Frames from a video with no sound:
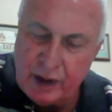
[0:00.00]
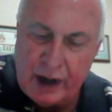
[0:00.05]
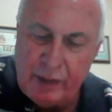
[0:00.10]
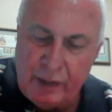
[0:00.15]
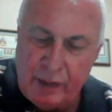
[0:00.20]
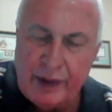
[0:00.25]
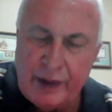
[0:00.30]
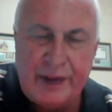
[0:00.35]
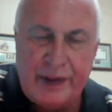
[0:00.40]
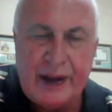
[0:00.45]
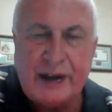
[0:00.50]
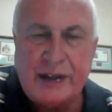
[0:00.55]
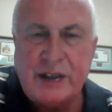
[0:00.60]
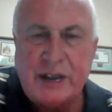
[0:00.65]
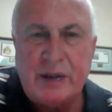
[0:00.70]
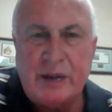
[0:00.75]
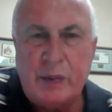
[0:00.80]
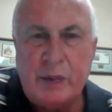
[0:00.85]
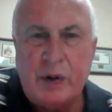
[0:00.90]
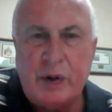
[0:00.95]
I read that
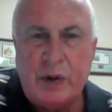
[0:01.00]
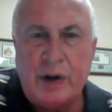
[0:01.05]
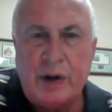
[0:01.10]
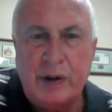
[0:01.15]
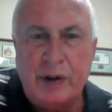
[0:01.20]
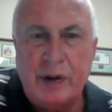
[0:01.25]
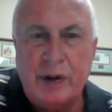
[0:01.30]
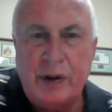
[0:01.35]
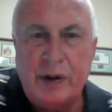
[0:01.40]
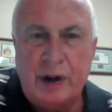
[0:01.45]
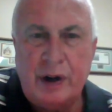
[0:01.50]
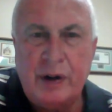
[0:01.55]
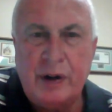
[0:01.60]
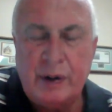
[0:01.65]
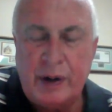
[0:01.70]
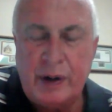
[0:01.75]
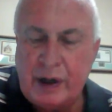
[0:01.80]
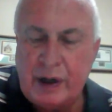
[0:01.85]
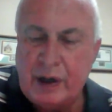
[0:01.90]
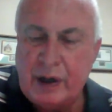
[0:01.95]
somewhere. I
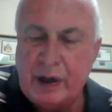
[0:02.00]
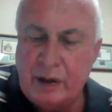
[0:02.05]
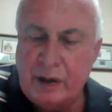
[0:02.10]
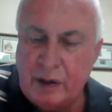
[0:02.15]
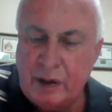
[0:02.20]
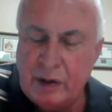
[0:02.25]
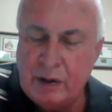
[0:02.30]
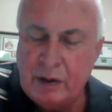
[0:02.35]
know I did.